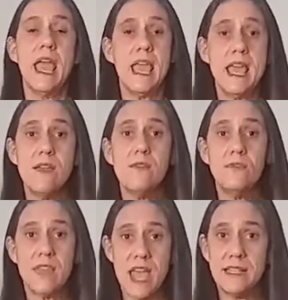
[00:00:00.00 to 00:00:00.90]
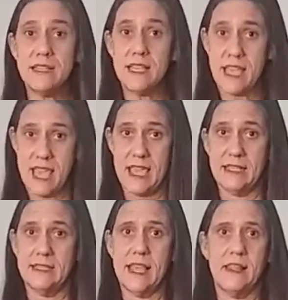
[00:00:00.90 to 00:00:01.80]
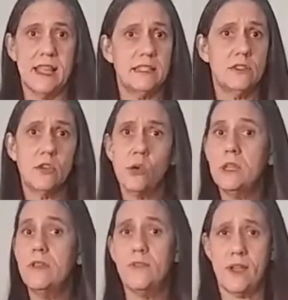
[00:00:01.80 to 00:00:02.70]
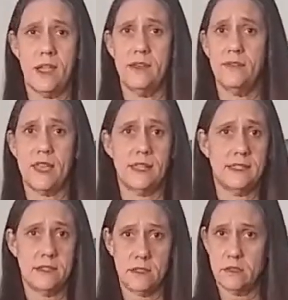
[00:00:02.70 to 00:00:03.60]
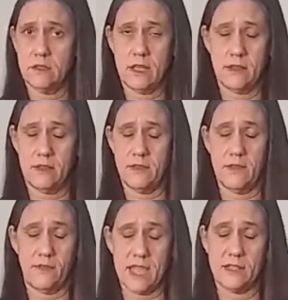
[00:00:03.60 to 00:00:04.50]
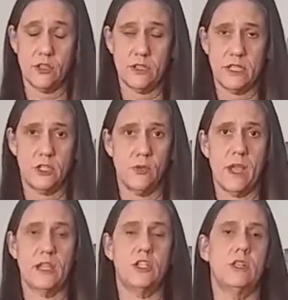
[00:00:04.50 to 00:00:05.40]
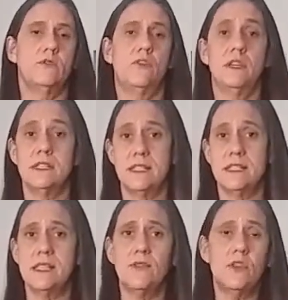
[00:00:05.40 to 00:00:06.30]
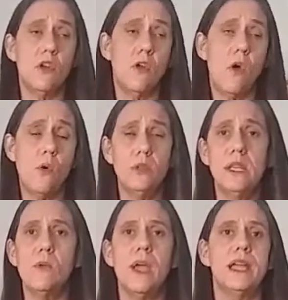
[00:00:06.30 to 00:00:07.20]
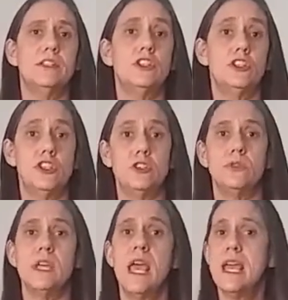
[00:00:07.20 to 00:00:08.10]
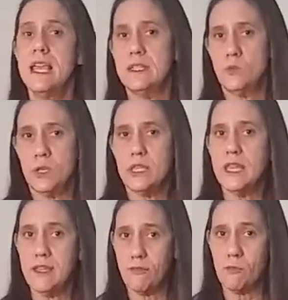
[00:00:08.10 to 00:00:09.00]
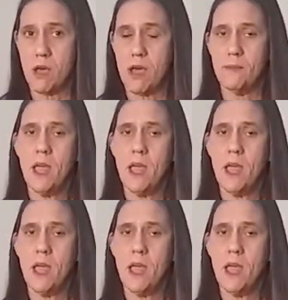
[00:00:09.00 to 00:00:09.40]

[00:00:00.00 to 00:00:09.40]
If that's the case, and that's totally fine if that's your situation. For instance, if your only way to shoot is with GIFMob,